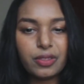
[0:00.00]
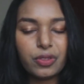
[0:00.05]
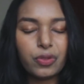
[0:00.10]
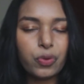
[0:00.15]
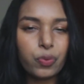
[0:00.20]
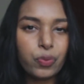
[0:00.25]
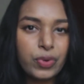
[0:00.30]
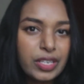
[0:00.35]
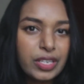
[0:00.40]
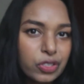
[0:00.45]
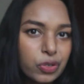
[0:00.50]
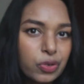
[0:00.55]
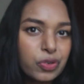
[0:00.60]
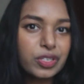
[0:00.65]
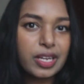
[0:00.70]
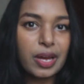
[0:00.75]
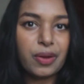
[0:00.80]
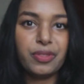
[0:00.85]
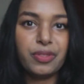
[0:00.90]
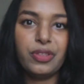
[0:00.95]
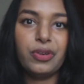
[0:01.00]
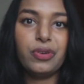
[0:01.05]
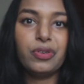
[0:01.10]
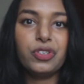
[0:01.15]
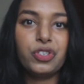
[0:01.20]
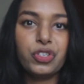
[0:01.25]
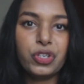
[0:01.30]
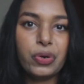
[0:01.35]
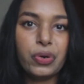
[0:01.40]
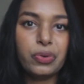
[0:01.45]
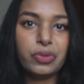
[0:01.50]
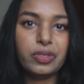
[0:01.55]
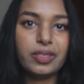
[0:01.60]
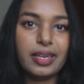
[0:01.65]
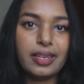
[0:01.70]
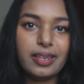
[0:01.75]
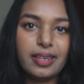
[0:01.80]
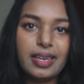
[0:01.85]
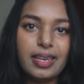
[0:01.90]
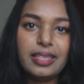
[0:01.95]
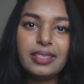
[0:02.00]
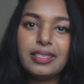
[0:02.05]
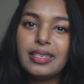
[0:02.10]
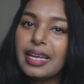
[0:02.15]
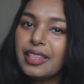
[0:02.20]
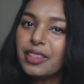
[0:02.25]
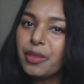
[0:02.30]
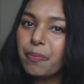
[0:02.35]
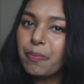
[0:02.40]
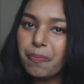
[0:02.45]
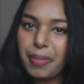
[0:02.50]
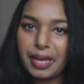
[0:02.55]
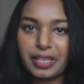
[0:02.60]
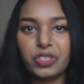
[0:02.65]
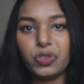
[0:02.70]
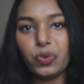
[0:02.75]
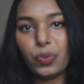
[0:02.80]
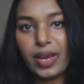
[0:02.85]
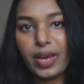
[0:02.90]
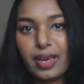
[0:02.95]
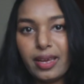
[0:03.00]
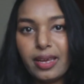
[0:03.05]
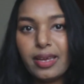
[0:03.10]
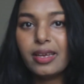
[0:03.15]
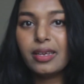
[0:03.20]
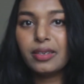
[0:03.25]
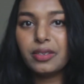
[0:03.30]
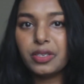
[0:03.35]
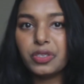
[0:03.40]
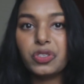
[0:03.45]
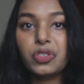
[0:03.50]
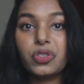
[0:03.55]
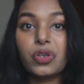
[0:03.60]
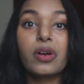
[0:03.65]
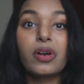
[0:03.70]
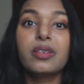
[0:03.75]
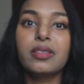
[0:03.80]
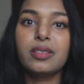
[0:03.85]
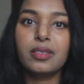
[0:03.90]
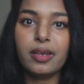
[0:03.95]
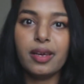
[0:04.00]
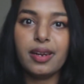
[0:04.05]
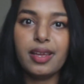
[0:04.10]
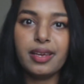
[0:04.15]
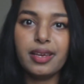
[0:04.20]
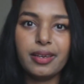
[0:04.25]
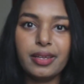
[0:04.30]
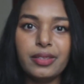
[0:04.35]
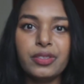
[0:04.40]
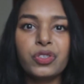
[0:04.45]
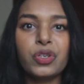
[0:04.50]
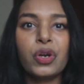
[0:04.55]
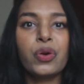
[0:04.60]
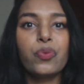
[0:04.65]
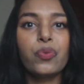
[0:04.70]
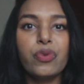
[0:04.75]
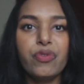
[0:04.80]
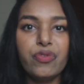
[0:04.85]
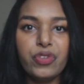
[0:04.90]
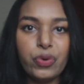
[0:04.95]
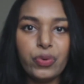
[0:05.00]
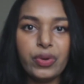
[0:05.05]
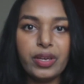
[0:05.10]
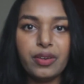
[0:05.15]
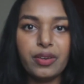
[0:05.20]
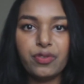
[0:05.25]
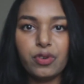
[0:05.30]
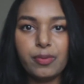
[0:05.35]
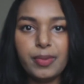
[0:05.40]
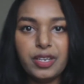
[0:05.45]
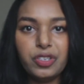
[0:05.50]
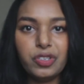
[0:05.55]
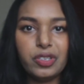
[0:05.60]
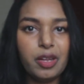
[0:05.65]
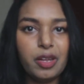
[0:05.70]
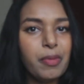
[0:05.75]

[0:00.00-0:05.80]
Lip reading: the research out there shows that it's not the best way to start studying and start reviewing information.